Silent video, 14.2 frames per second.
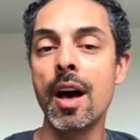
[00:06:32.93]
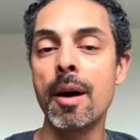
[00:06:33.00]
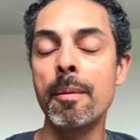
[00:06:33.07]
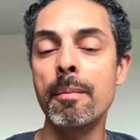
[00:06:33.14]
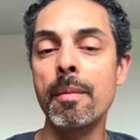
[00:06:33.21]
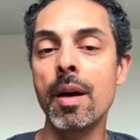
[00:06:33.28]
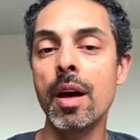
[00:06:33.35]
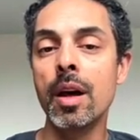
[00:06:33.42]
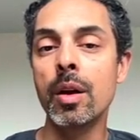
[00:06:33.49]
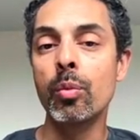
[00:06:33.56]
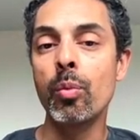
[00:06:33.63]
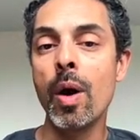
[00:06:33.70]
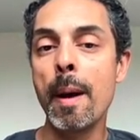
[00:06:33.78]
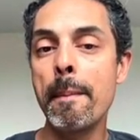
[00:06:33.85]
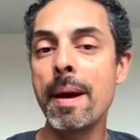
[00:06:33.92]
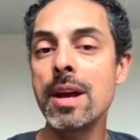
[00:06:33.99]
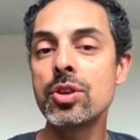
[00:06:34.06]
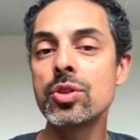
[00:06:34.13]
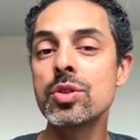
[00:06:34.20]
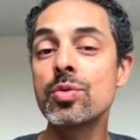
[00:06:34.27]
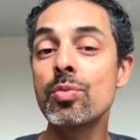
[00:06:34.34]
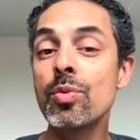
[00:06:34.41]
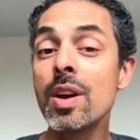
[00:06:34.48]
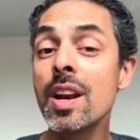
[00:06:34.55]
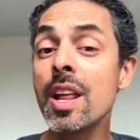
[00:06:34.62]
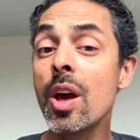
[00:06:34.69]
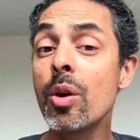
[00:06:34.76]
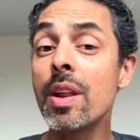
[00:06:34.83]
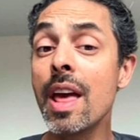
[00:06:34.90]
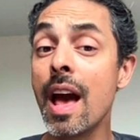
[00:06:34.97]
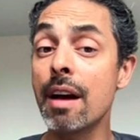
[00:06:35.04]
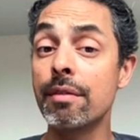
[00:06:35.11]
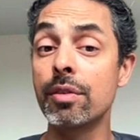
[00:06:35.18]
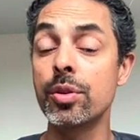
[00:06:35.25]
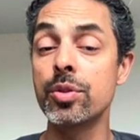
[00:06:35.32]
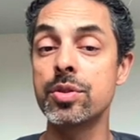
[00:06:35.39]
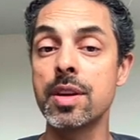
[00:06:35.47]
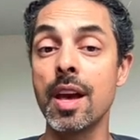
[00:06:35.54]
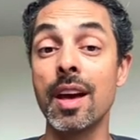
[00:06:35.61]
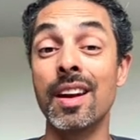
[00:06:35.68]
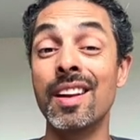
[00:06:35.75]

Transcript: and where patients really only have loose skin.